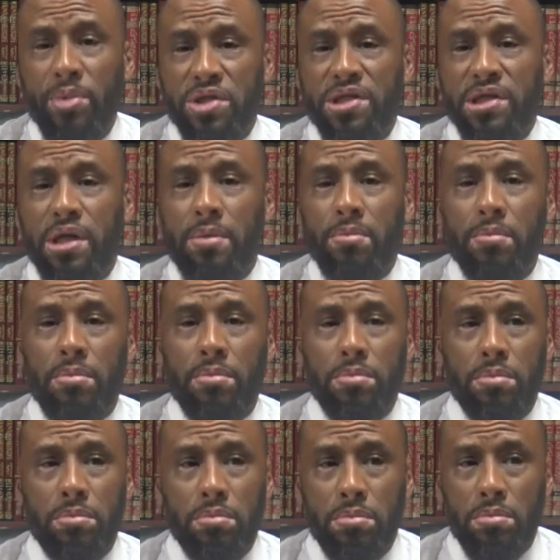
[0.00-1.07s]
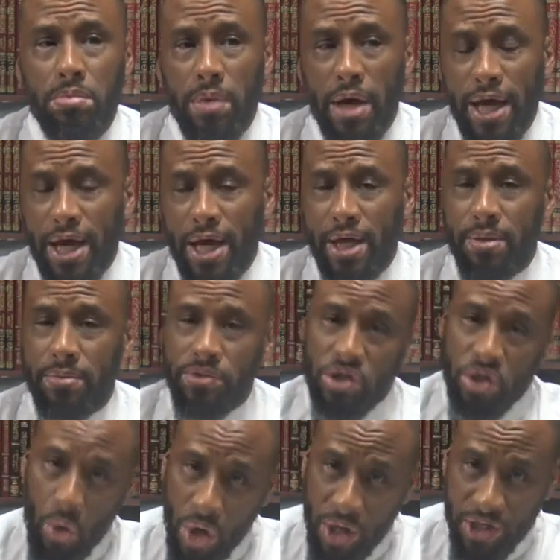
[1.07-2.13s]
Muslim and
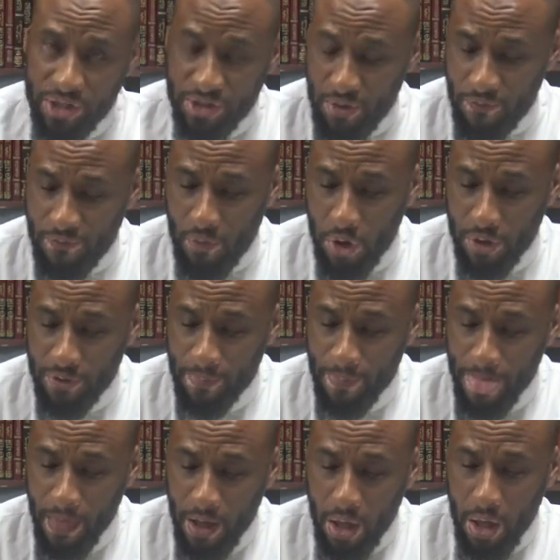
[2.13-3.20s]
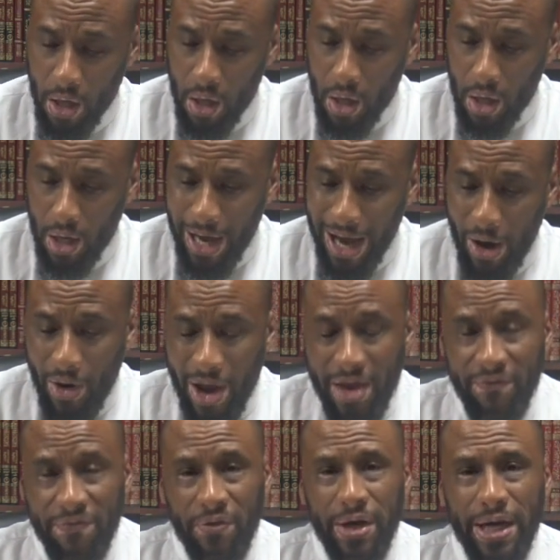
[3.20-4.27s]
so on and so forth.
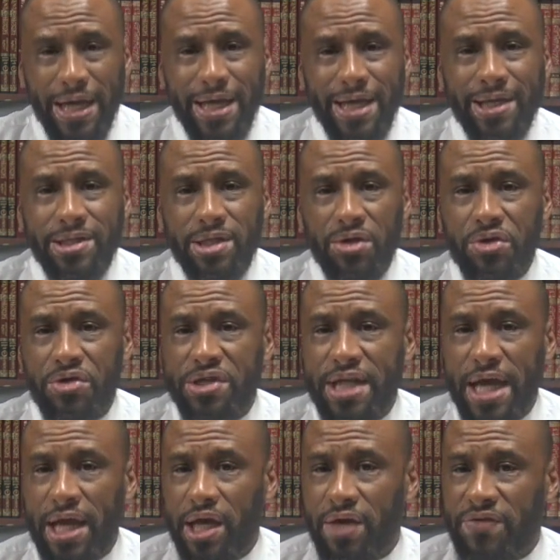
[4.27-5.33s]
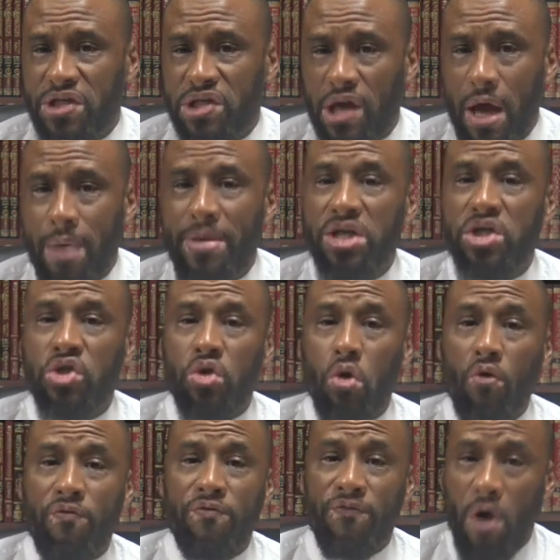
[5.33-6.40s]
However, his understanding of Islam is
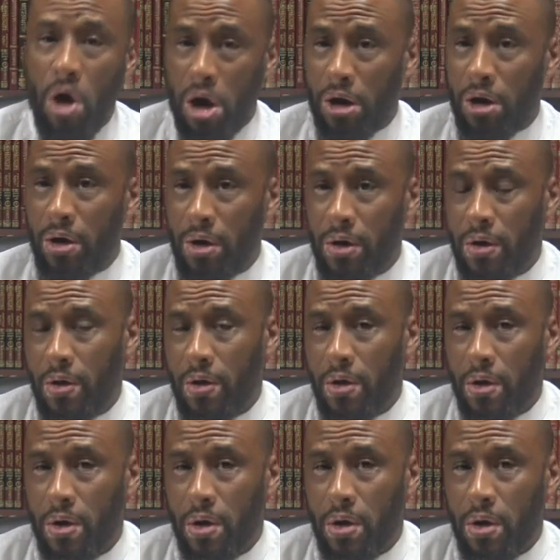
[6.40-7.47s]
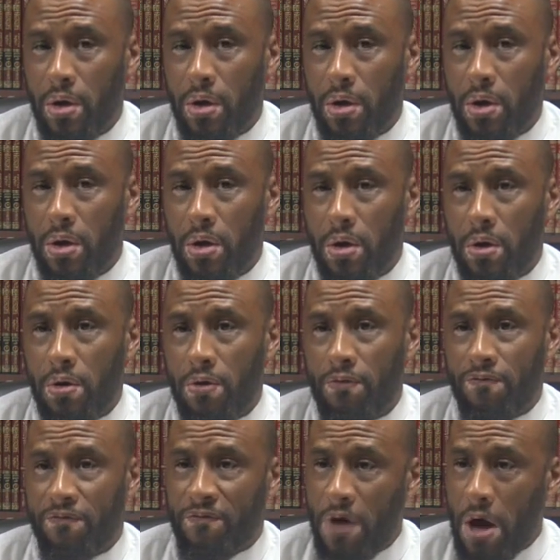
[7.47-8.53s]
so far
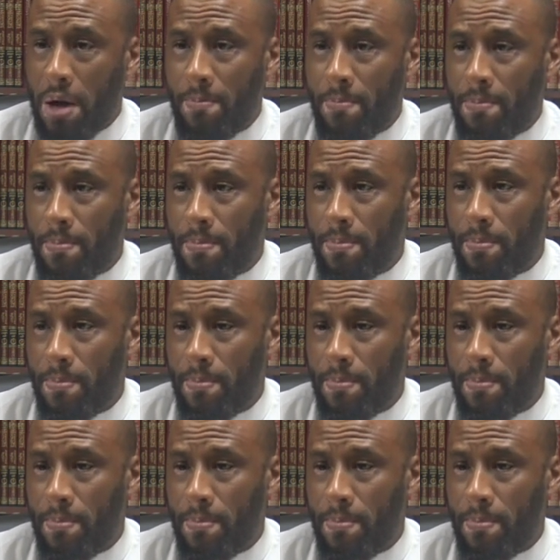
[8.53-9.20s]
from